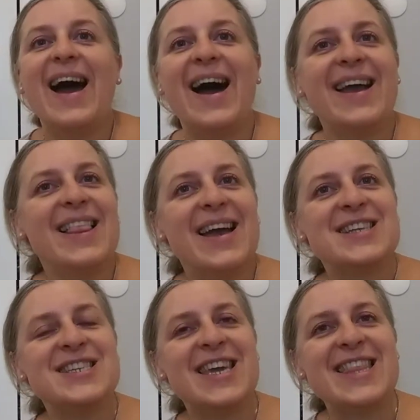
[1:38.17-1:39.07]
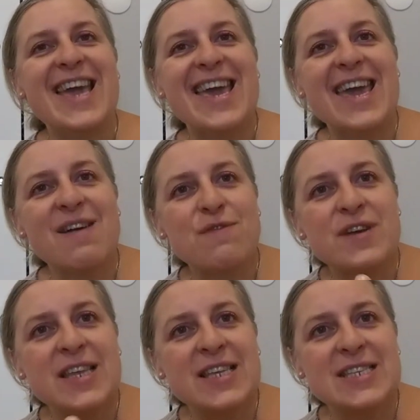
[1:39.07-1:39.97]
I like to get
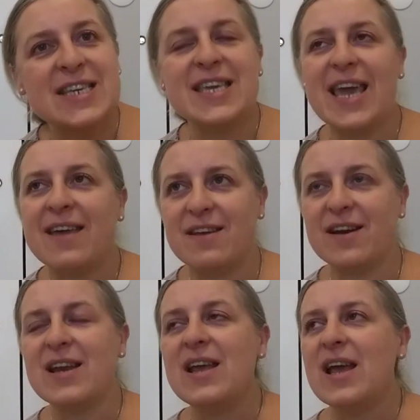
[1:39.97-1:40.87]
everything together.